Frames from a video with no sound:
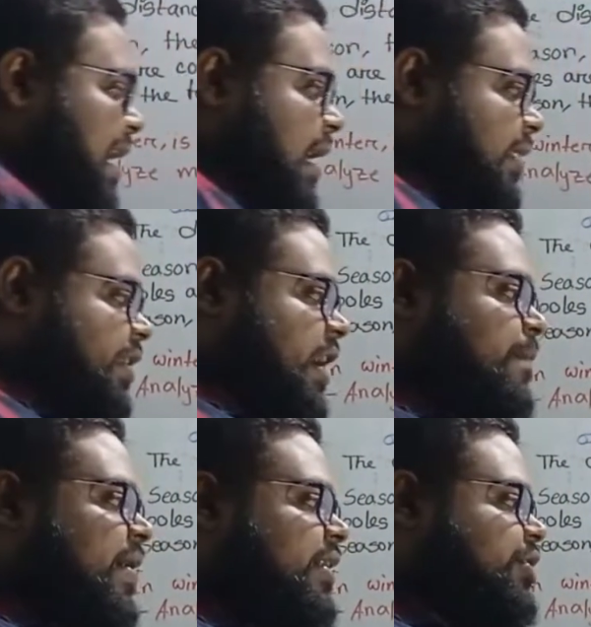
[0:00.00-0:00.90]
The
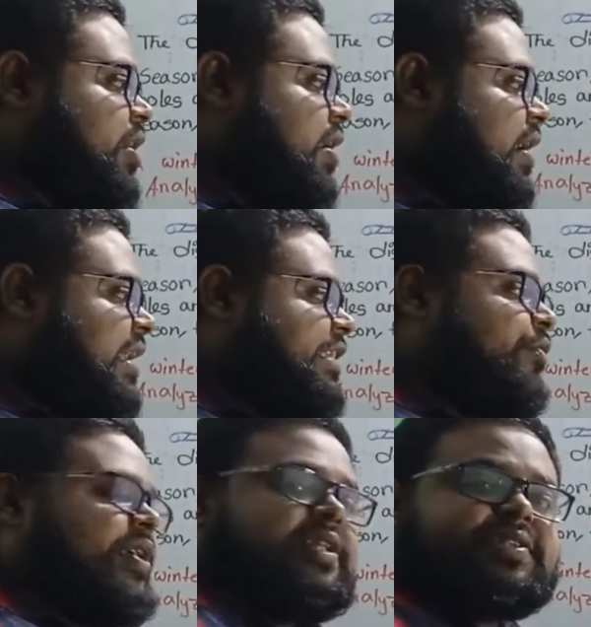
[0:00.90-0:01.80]
temperature
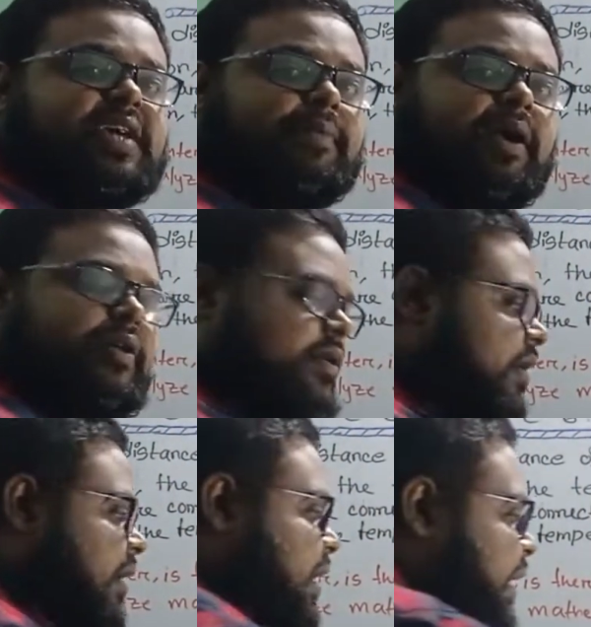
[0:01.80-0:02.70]
during the summer
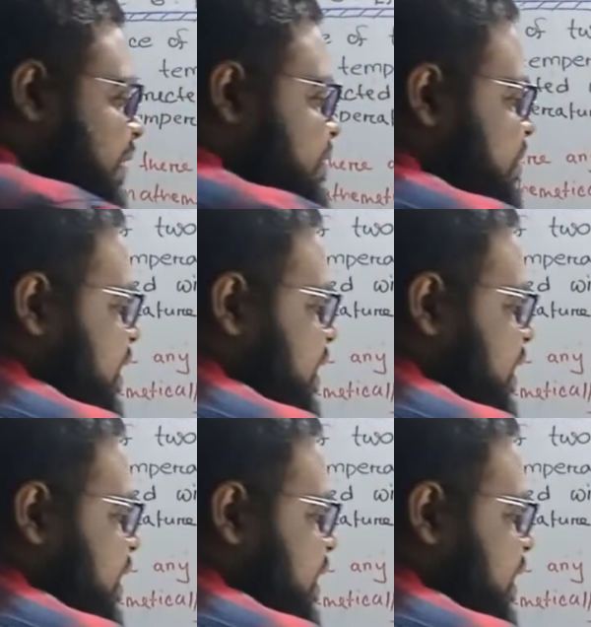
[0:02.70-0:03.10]
is